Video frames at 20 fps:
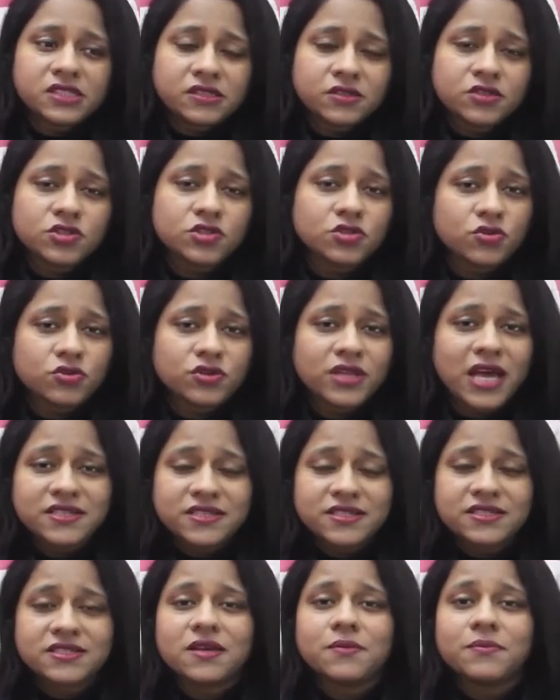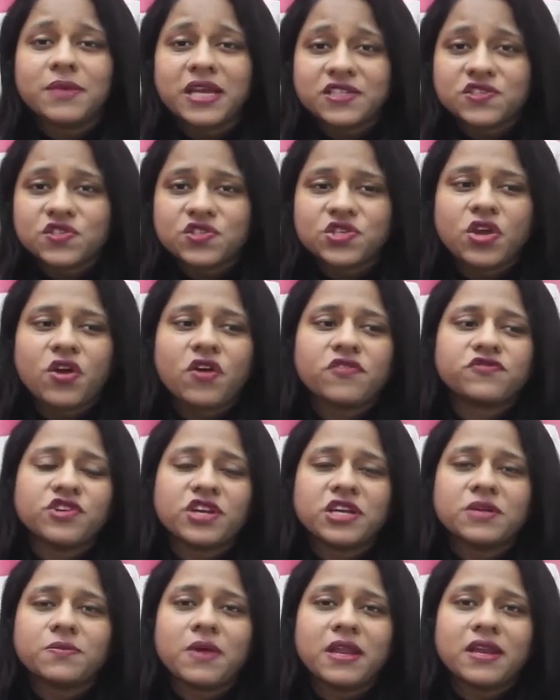So that is the mainstay of
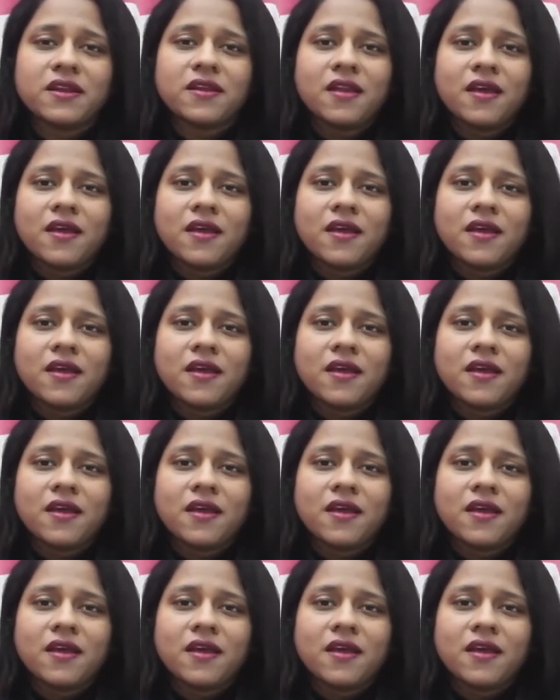treatment.